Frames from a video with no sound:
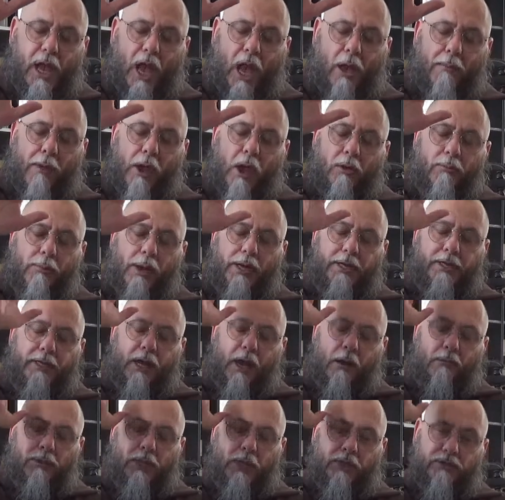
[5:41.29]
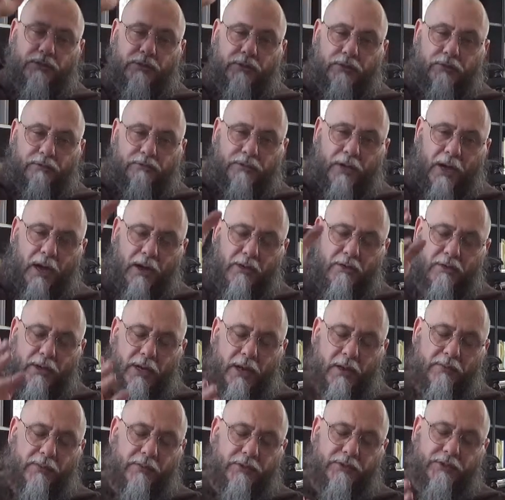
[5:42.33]
And may Almighty God bless you, the Father,
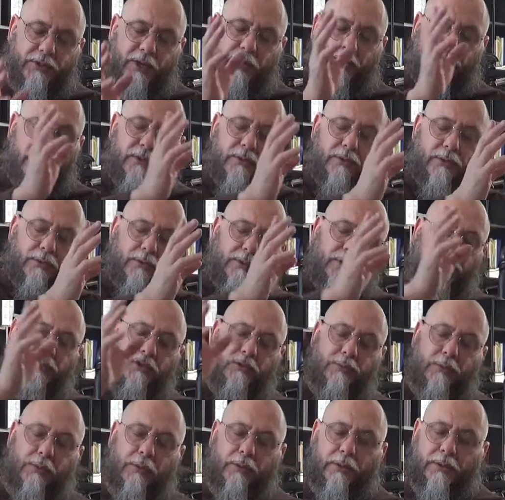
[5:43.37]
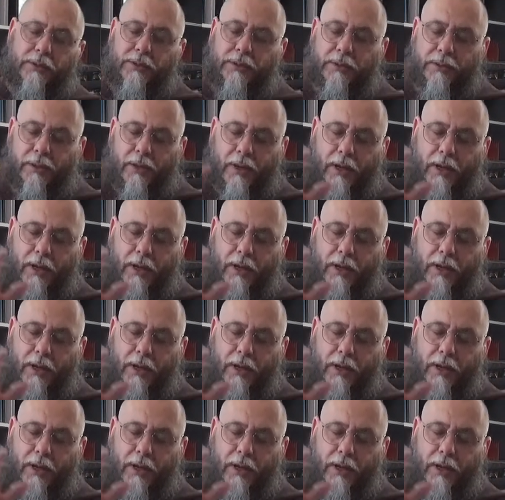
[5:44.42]
and the Son, and the Holy Spirit.